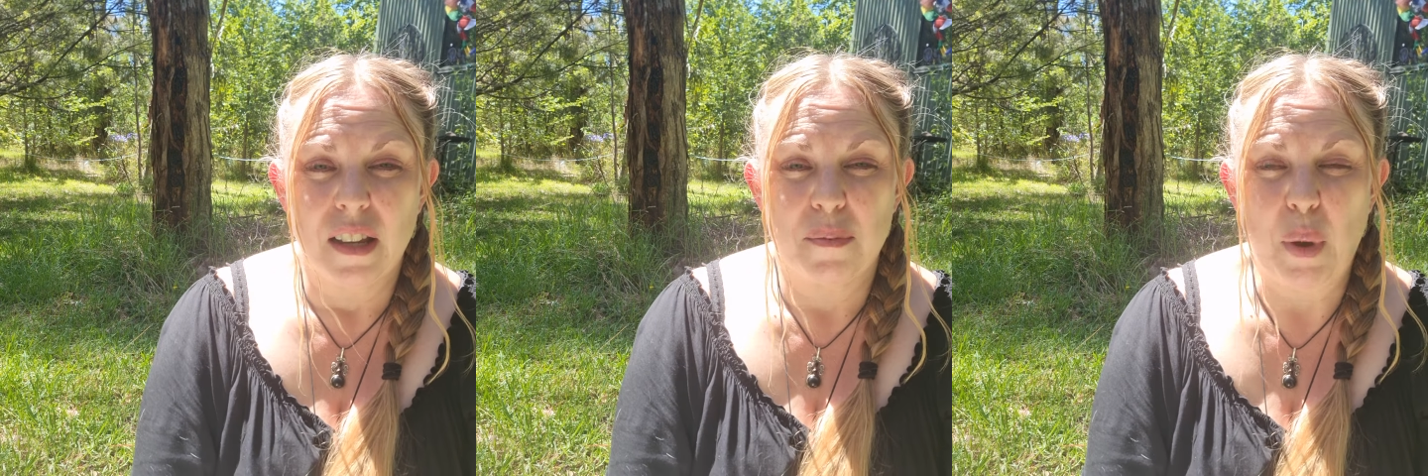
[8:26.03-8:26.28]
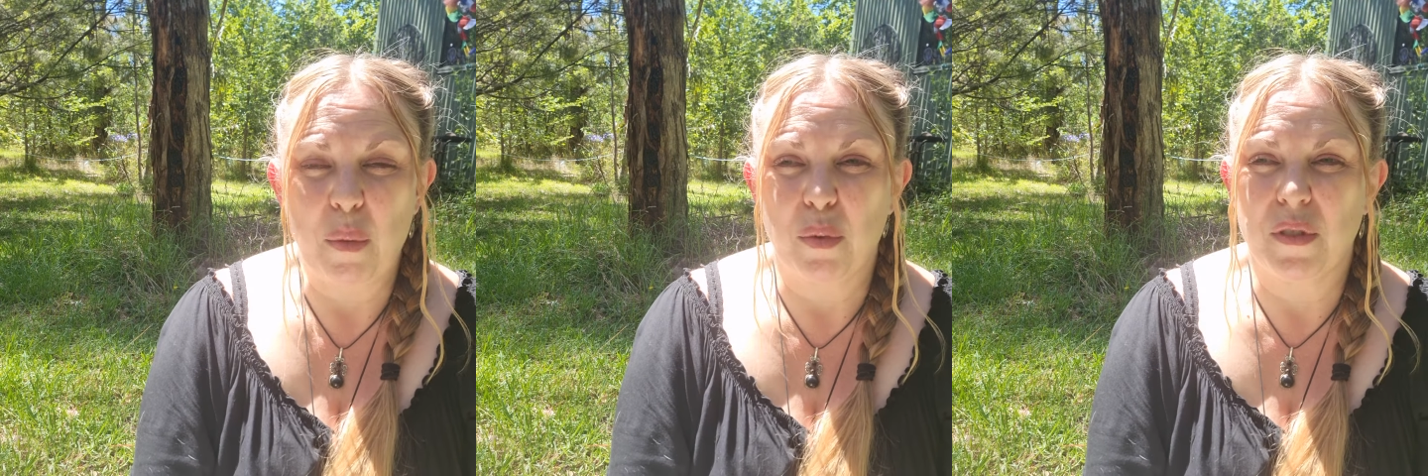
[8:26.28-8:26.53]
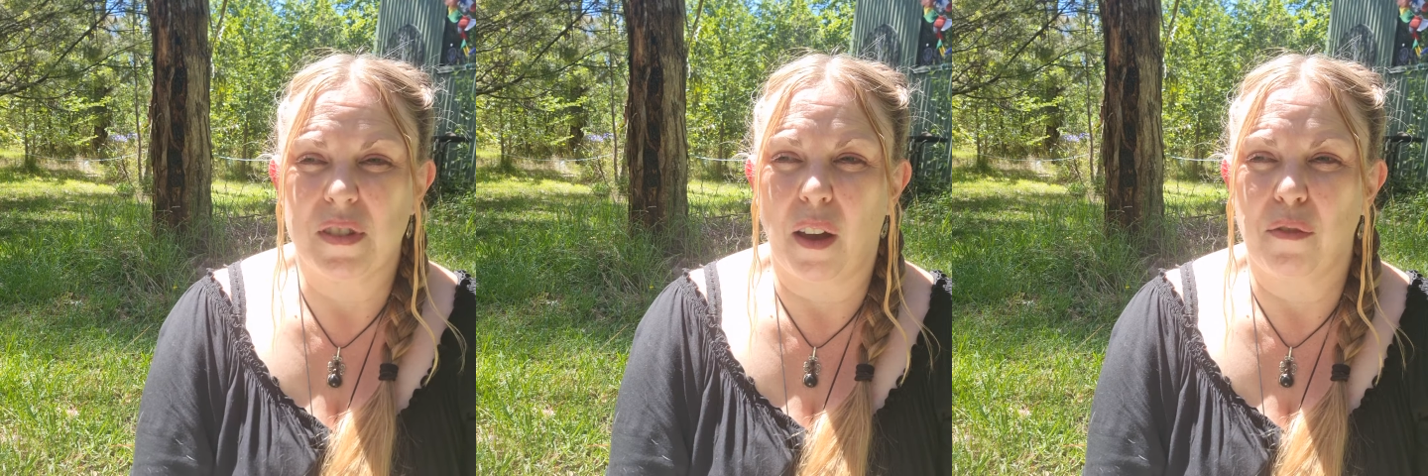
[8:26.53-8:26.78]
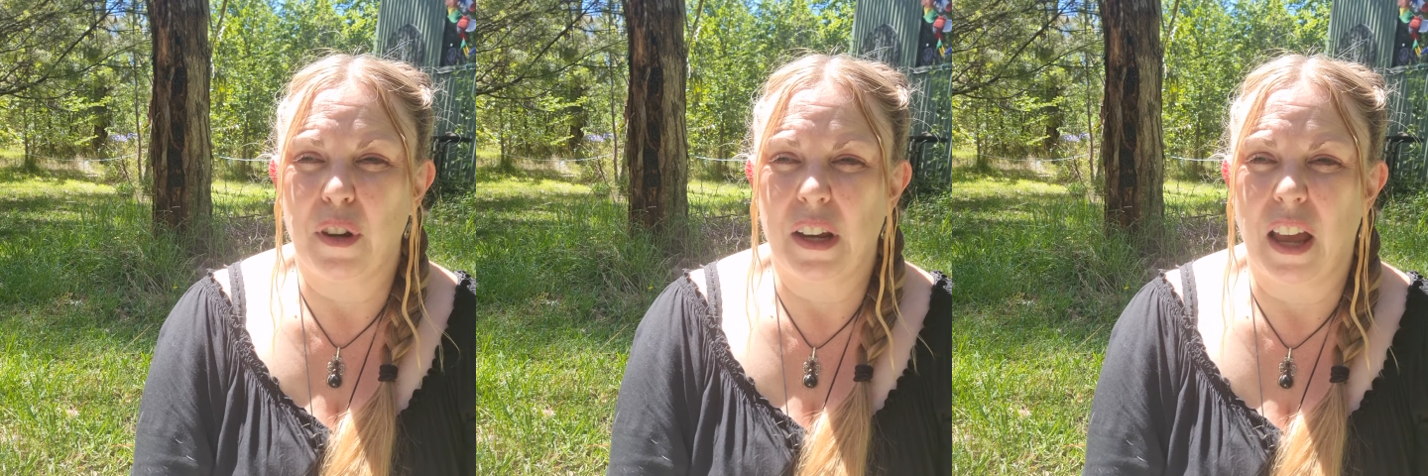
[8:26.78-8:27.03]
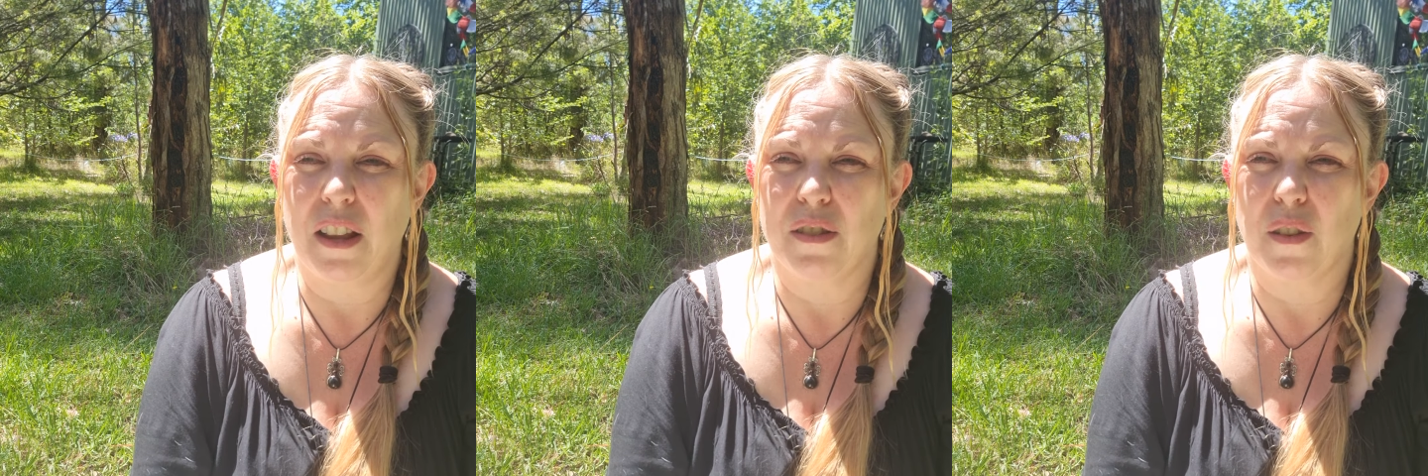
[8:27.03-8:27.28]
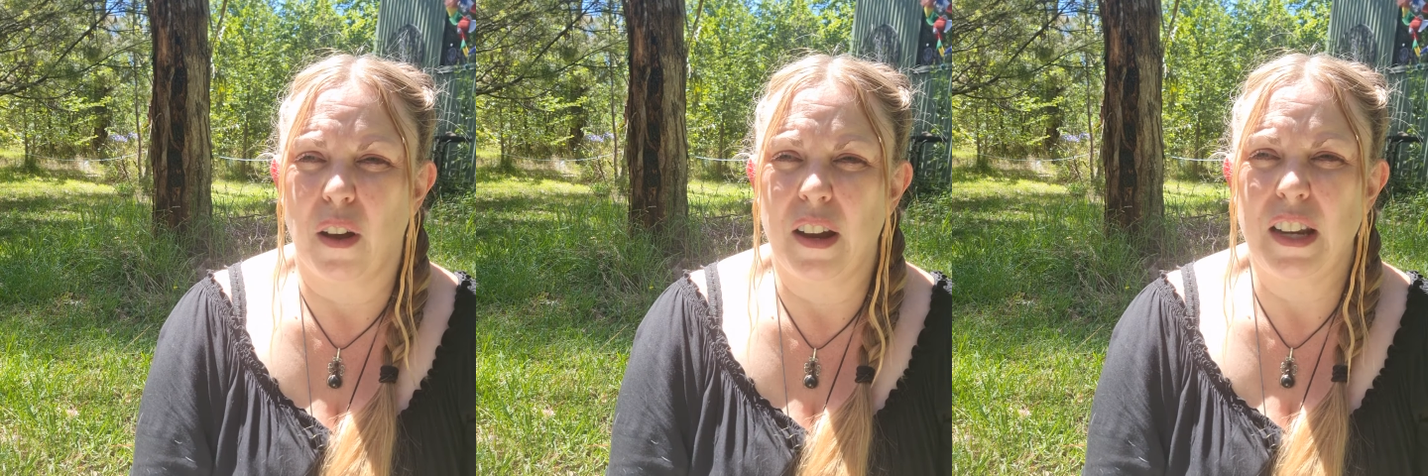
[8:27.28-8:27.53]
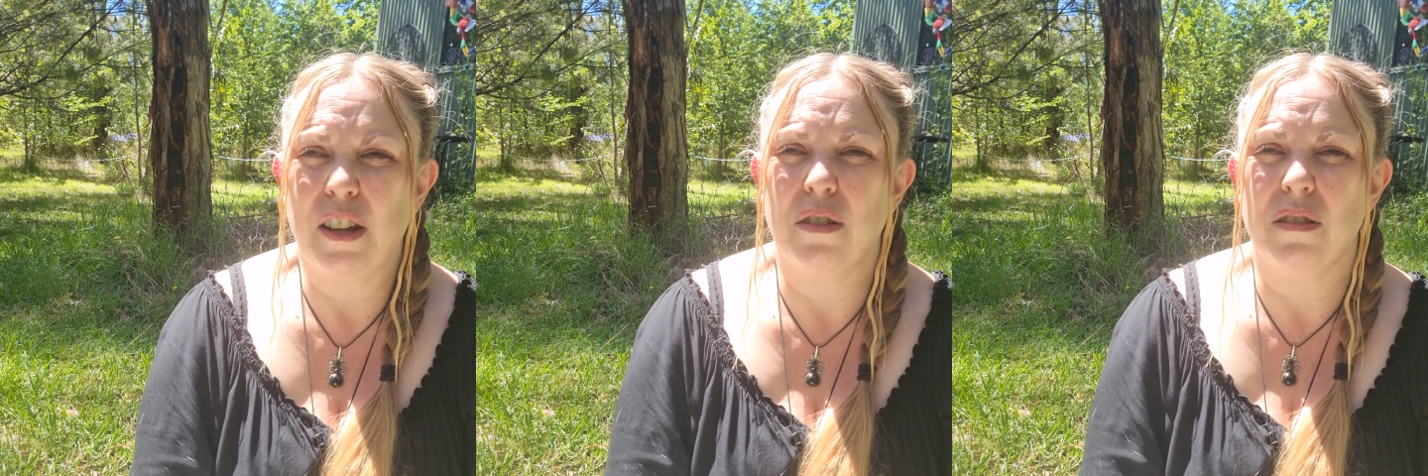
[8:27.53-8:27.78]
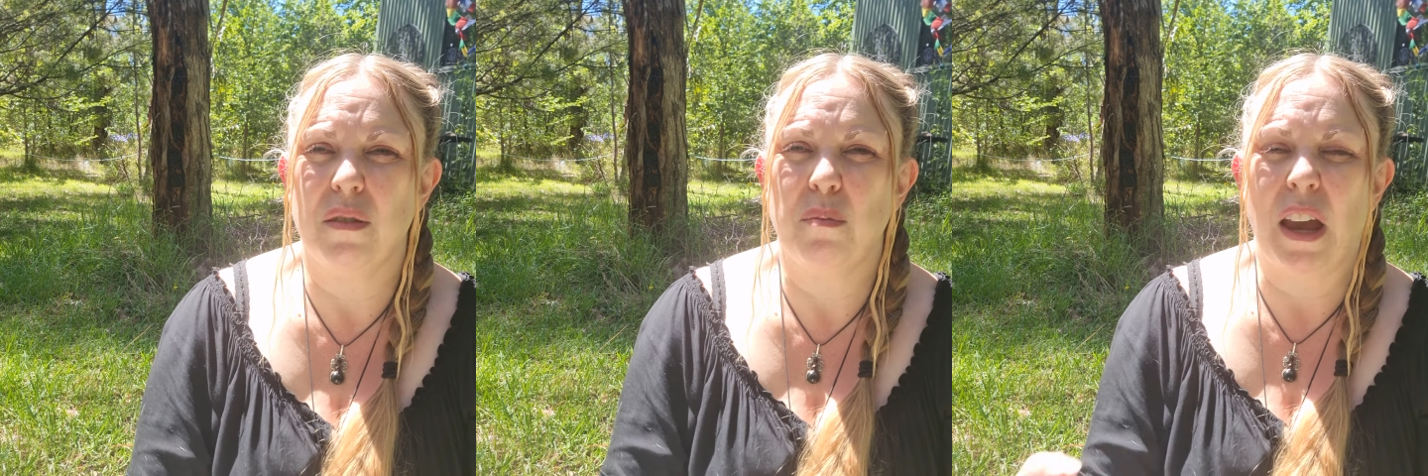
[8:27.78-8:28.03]
people suffering anxiety,
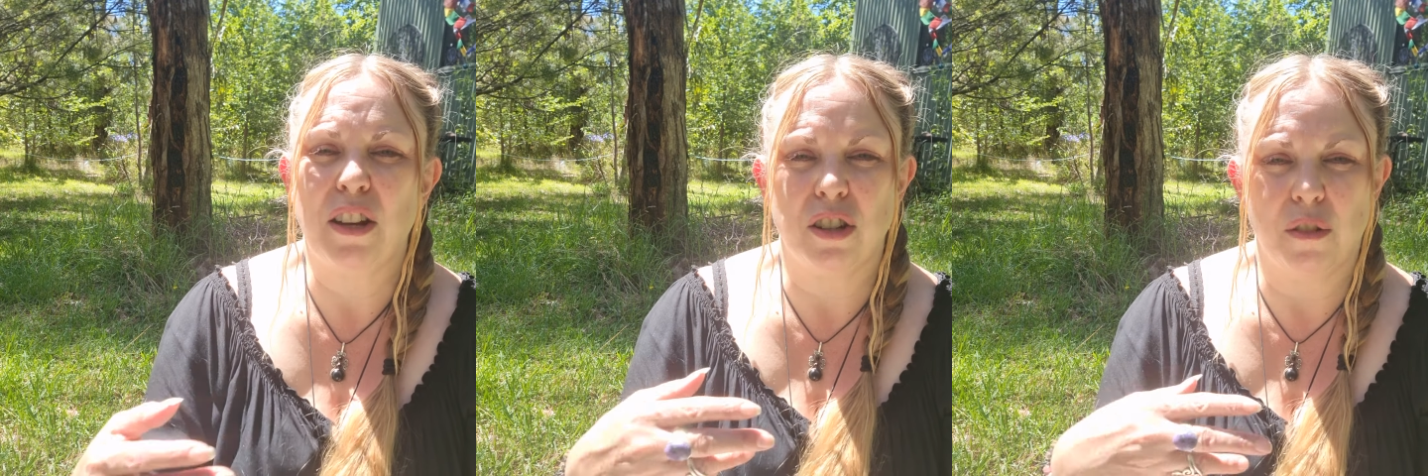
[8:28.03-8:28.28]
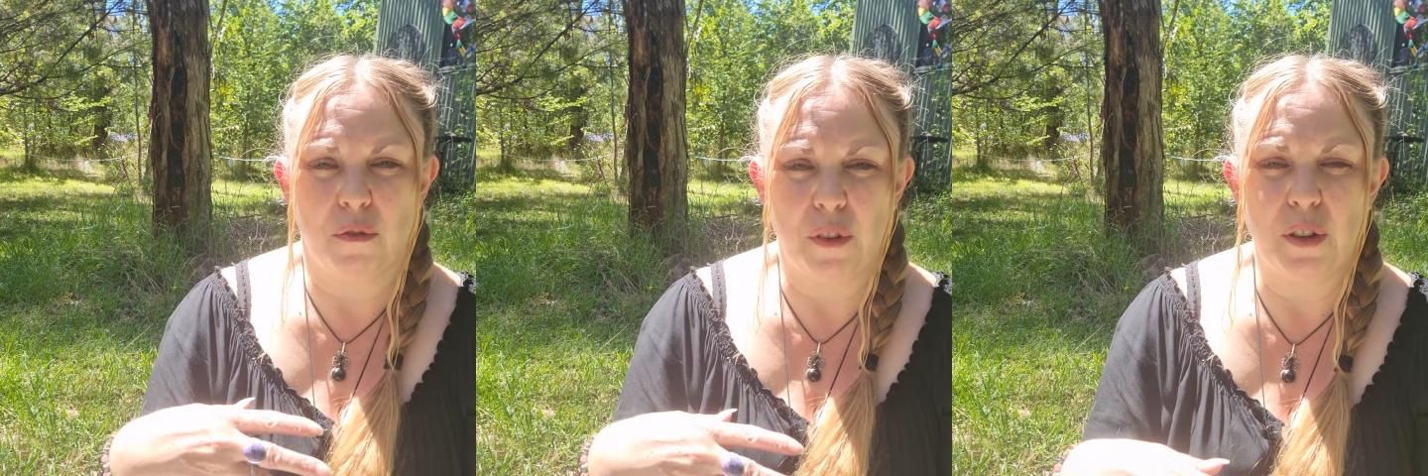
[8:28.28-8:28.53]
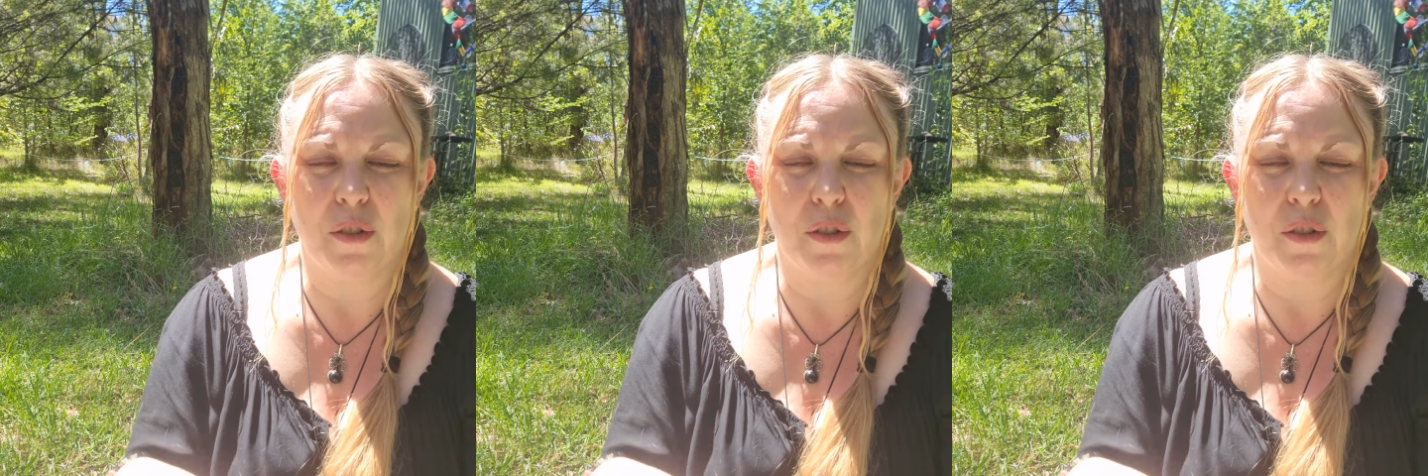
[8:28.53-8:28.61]
because it makes you feel